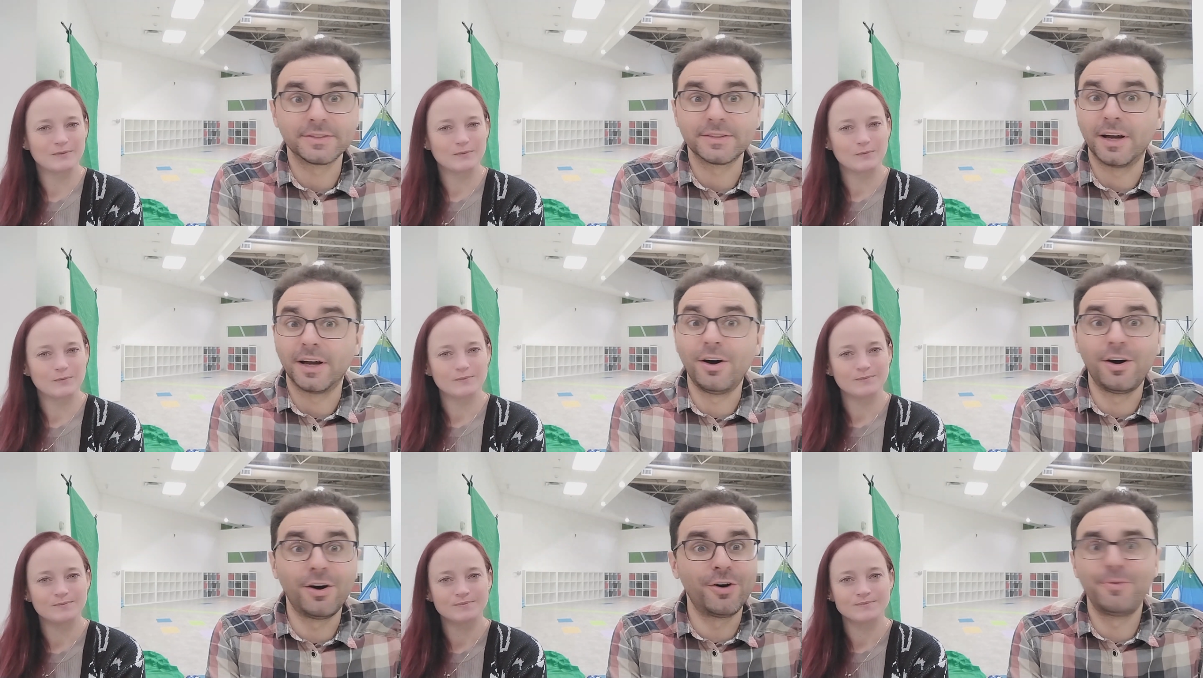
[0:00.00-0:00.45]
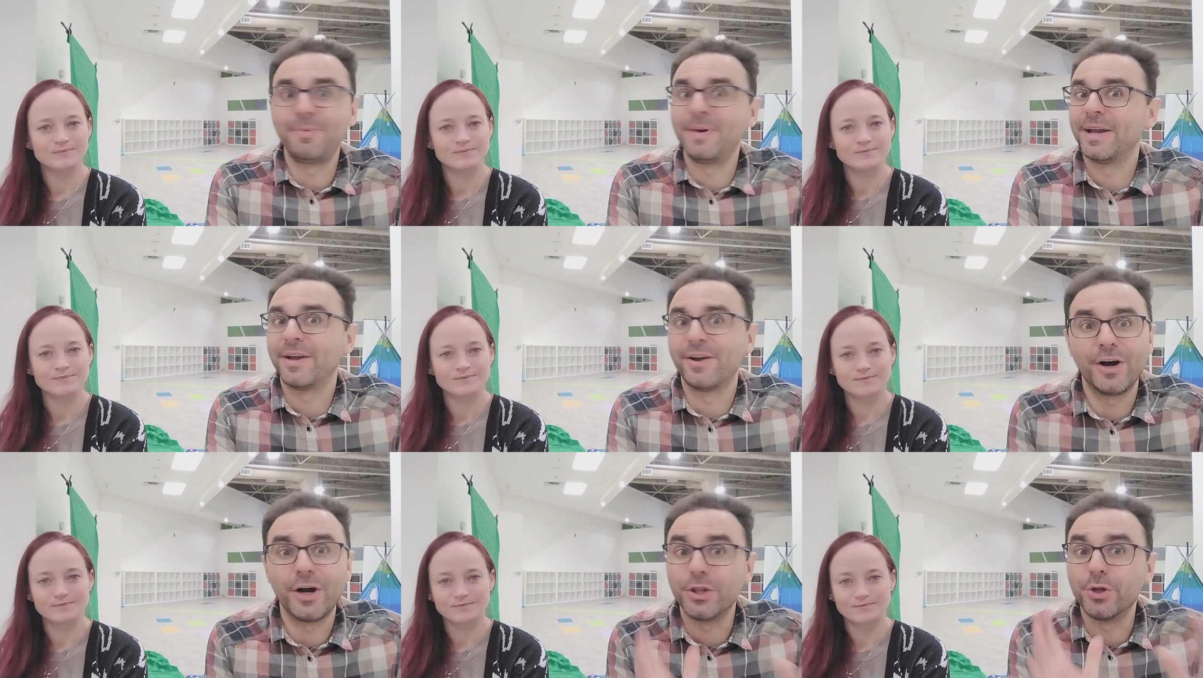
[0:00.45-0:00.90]
Speaker 1: Oh my
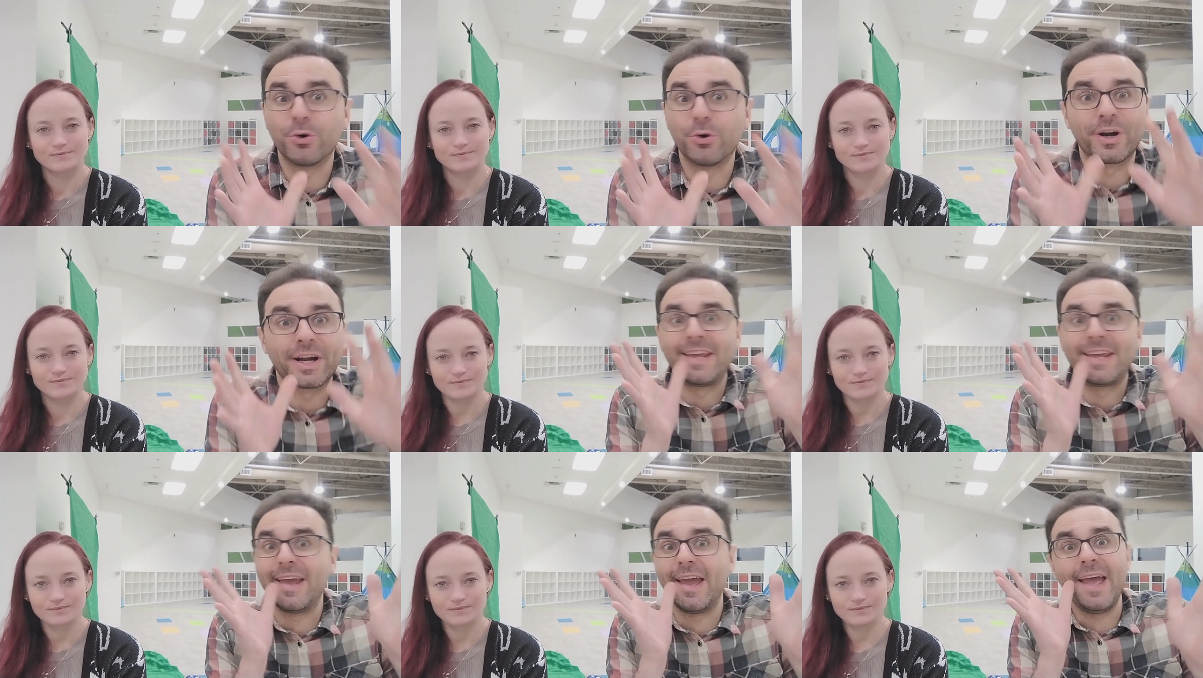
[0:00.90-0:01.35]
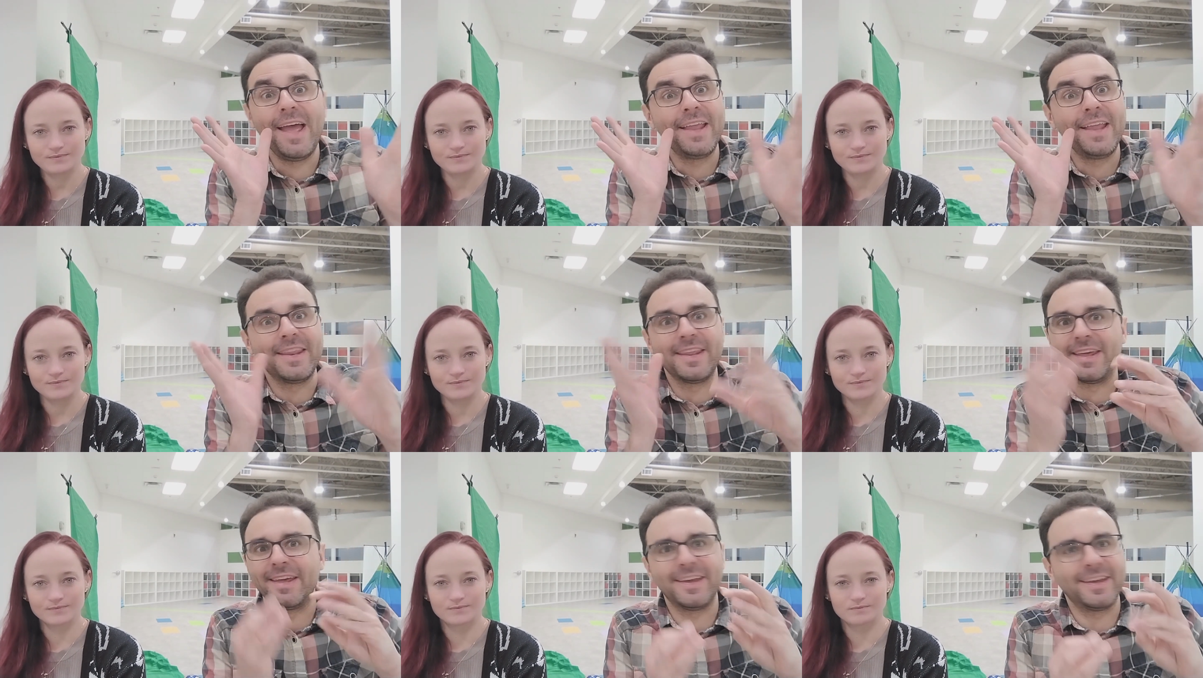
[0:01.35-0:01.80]
god,
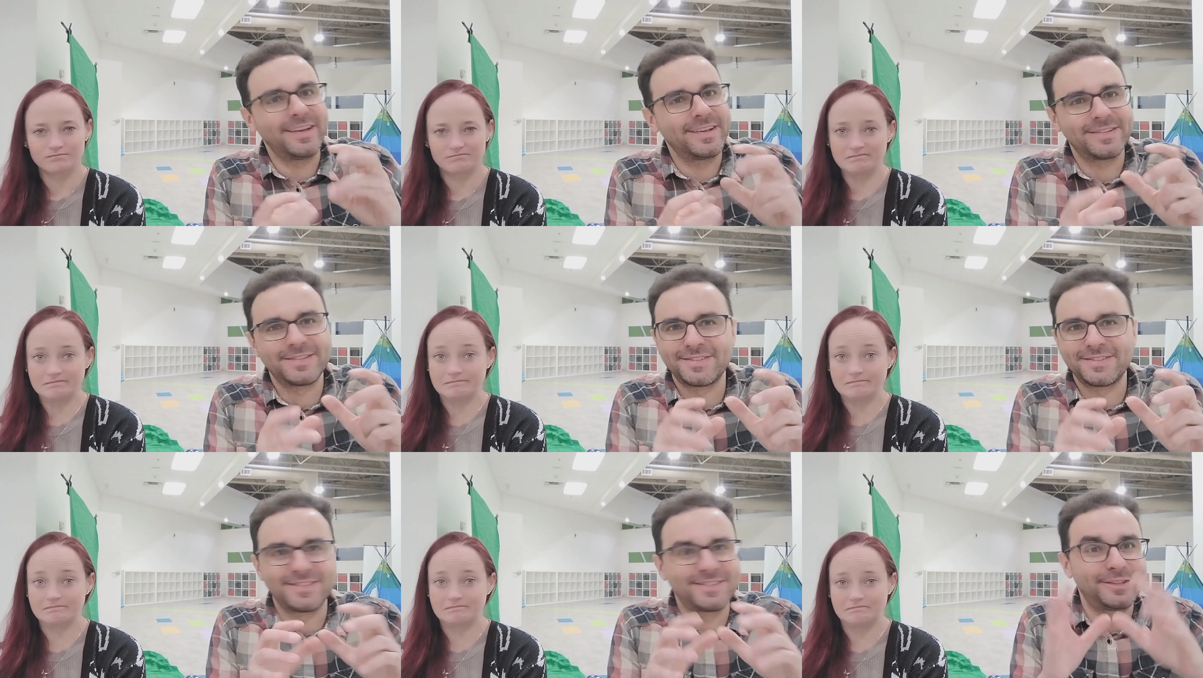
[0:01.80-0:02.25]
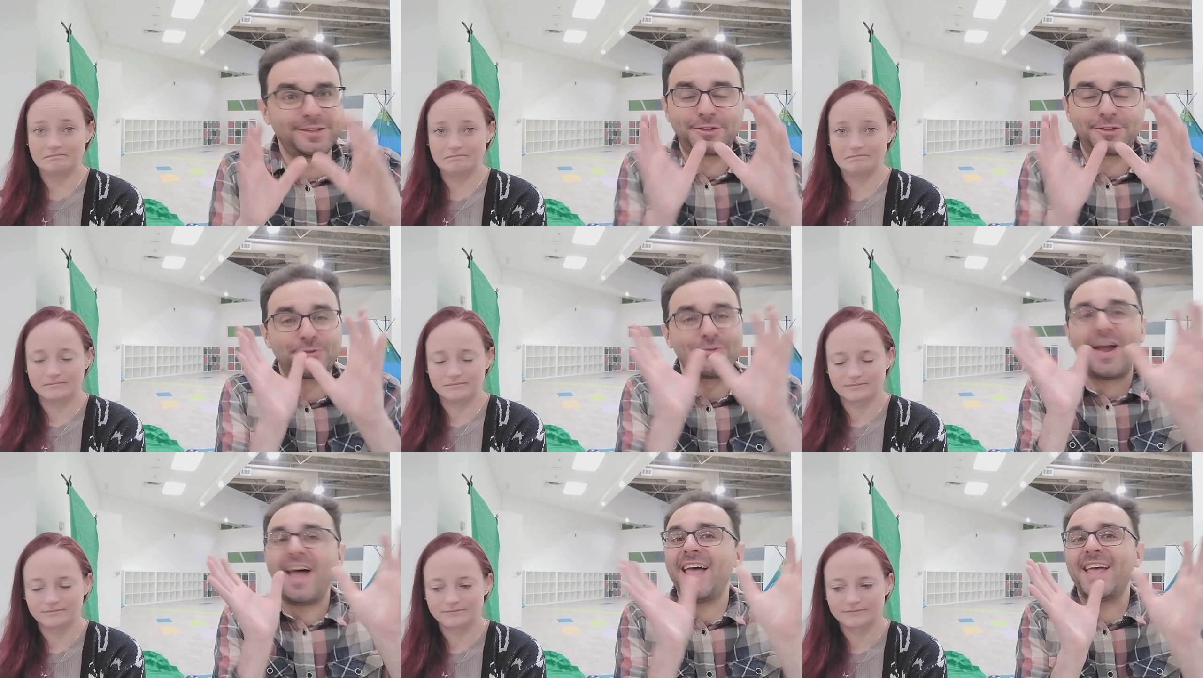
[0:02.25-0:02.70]
organics,
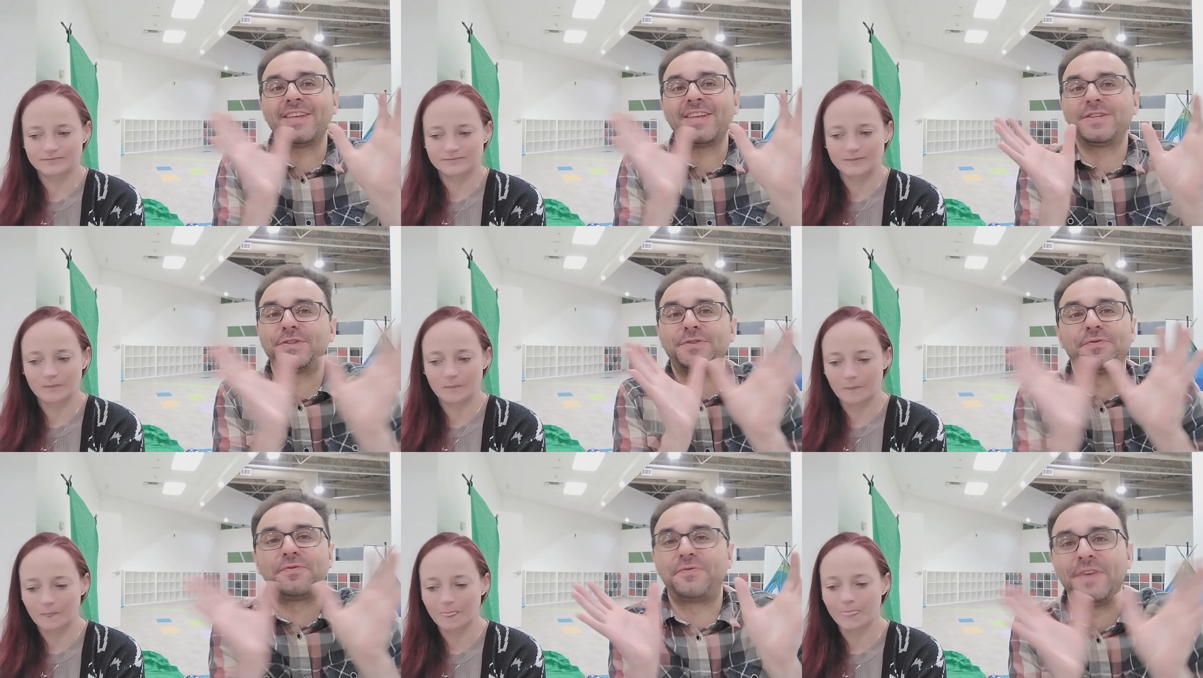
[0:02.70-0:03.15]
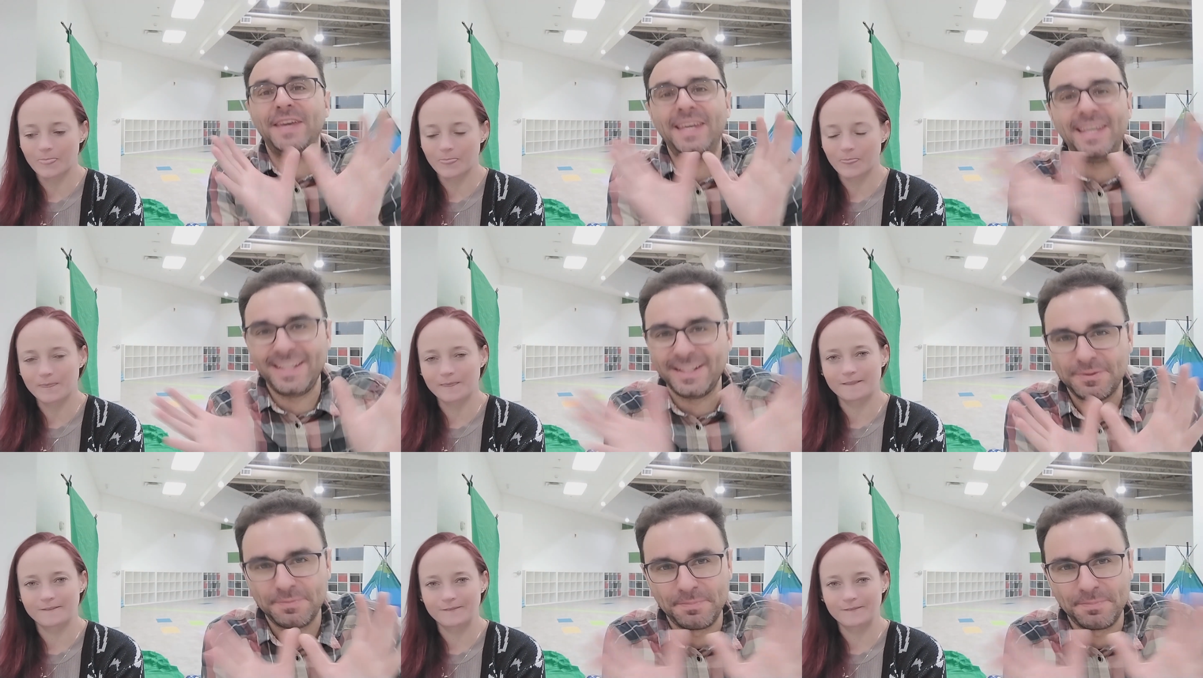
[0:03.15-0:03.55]
grass feed,